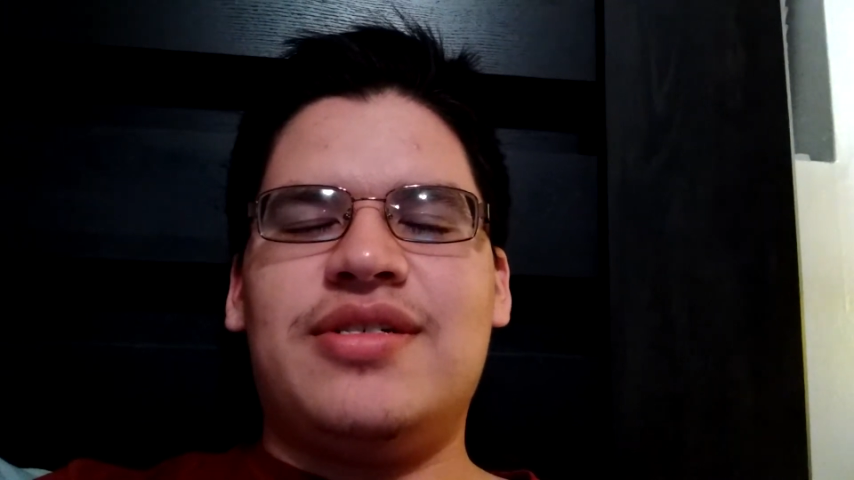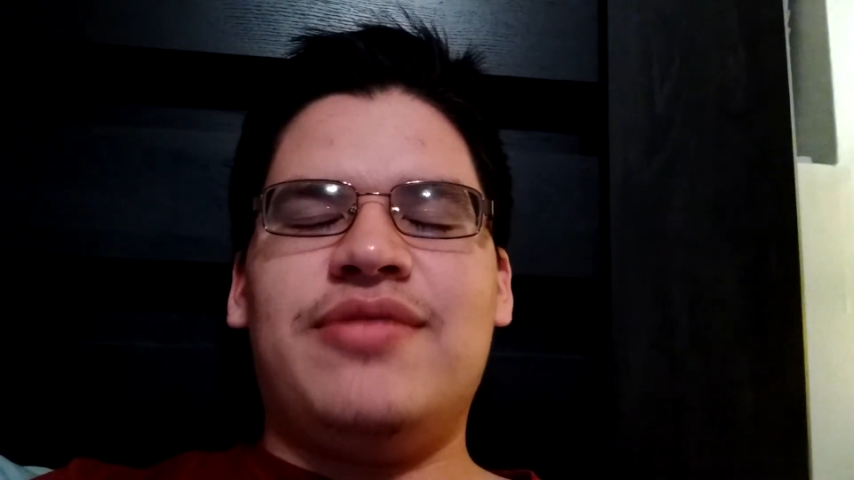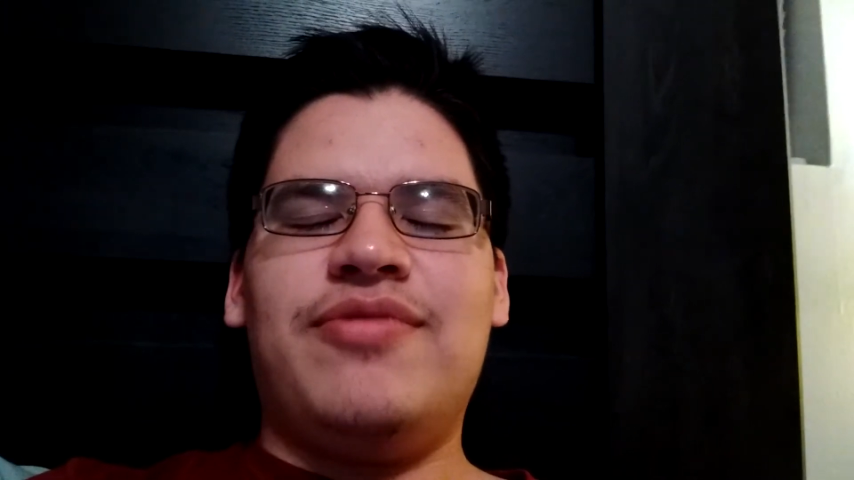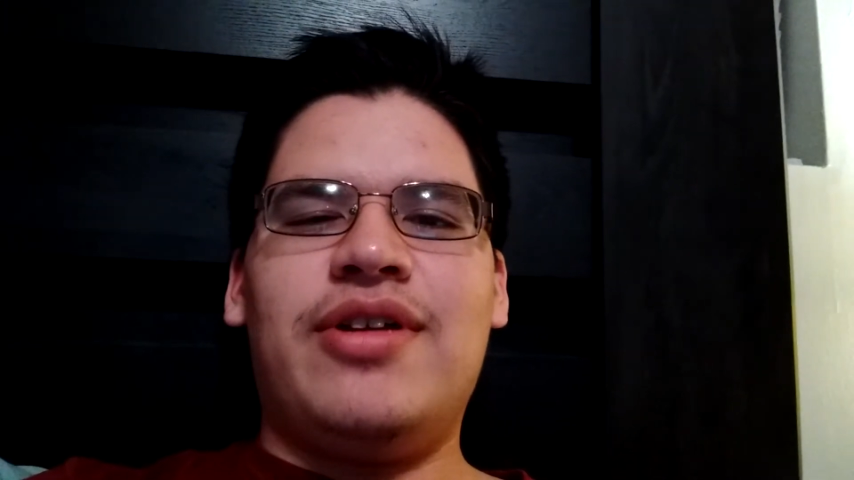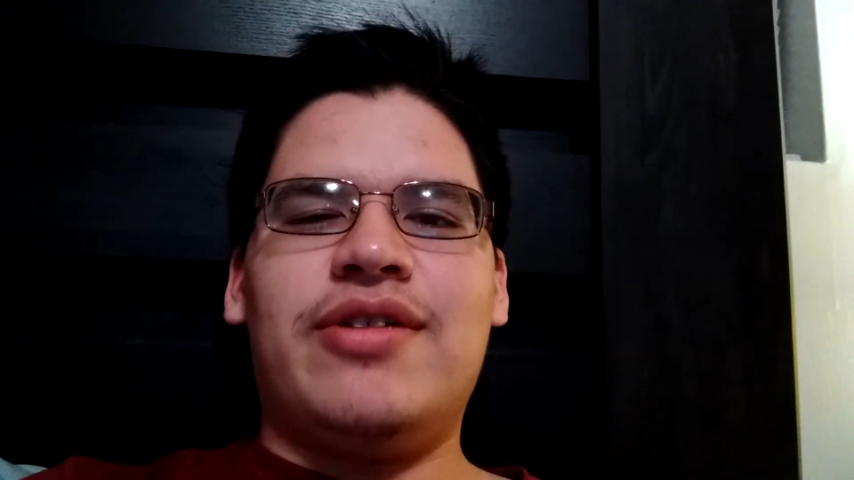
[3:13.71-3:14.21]
it
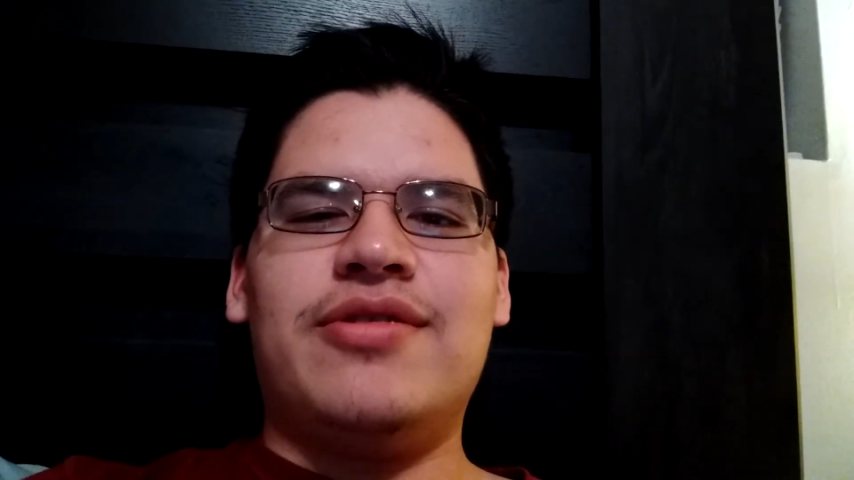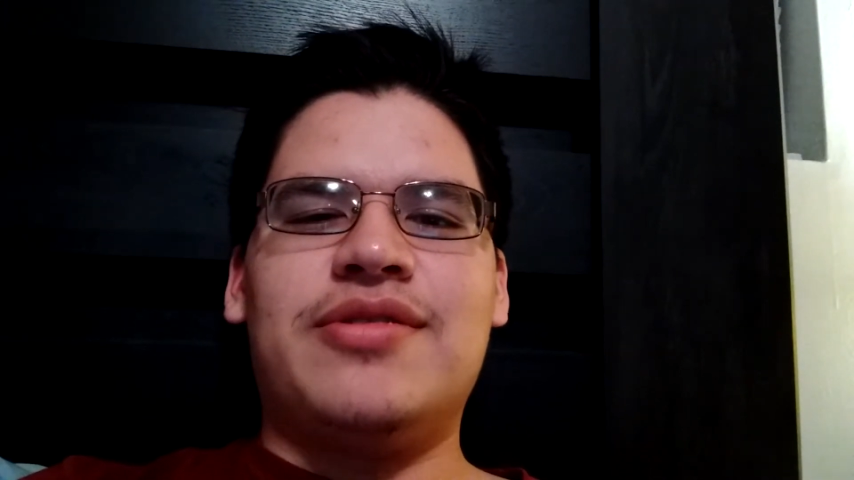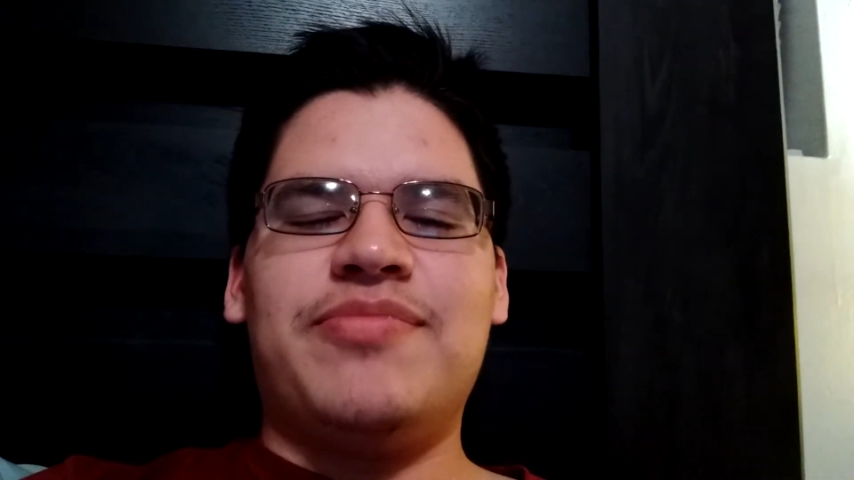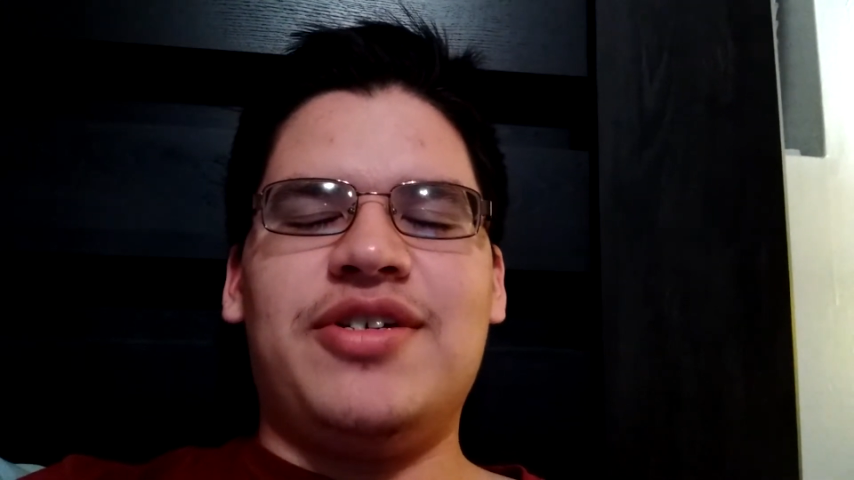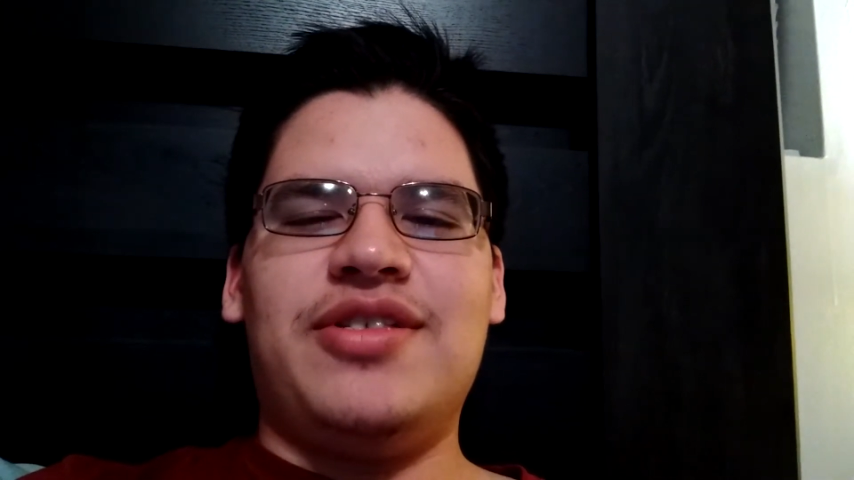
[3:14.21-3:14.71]
really
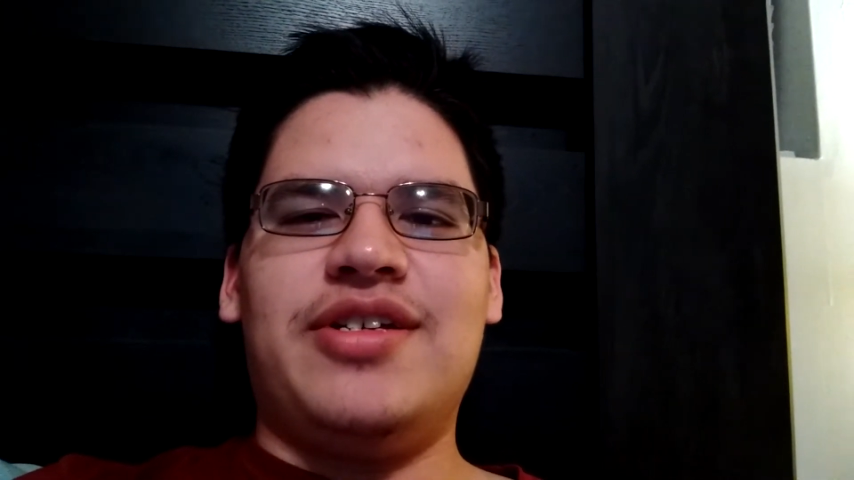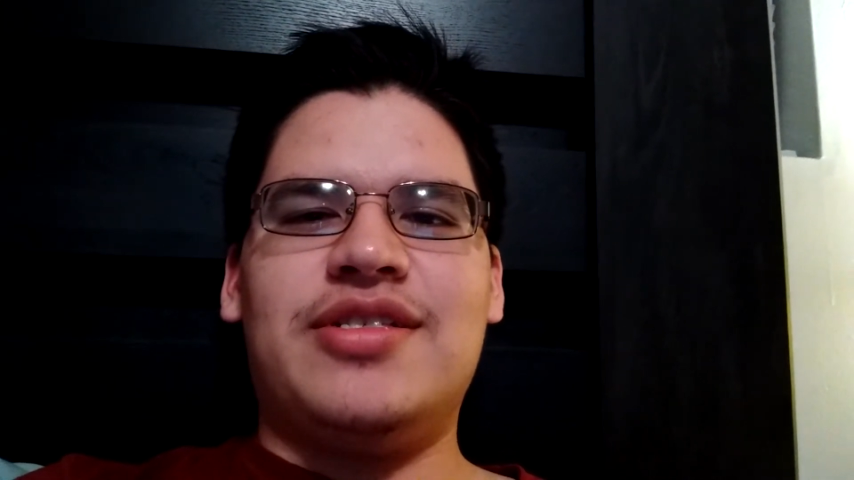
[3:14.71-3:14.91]
hurts me on the